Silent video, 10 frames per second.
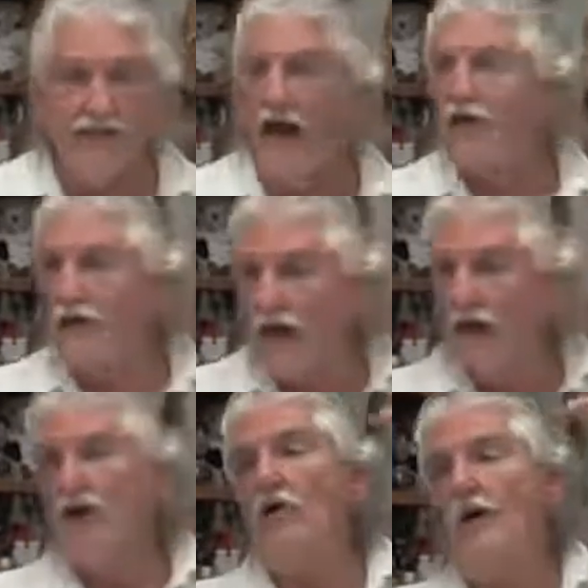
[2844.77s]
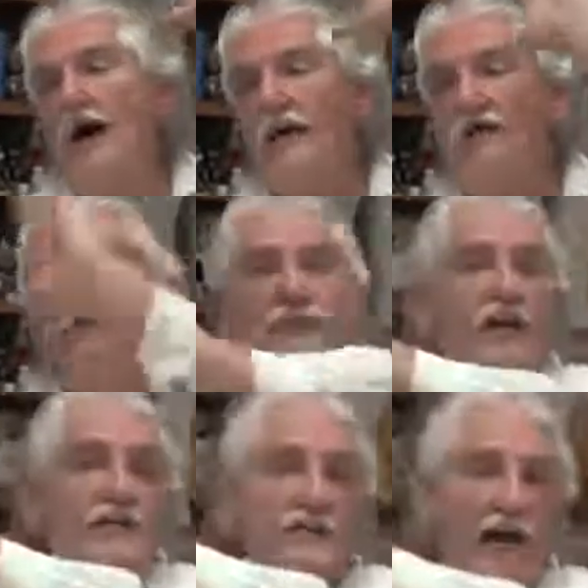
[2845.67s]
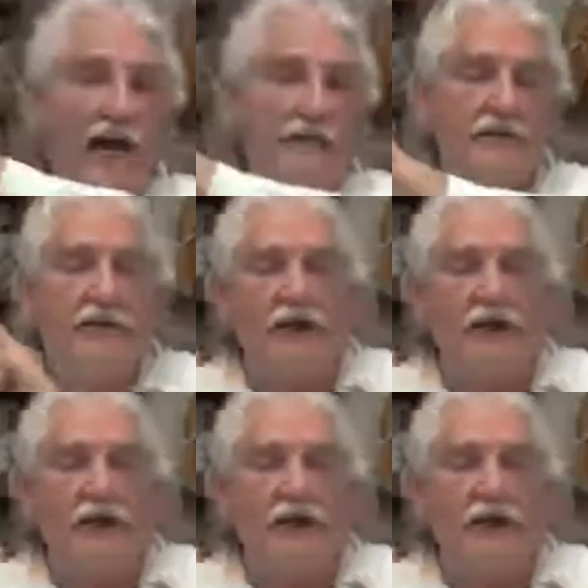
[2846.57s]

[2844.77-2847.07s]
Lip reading: Now you got to go back and fix that.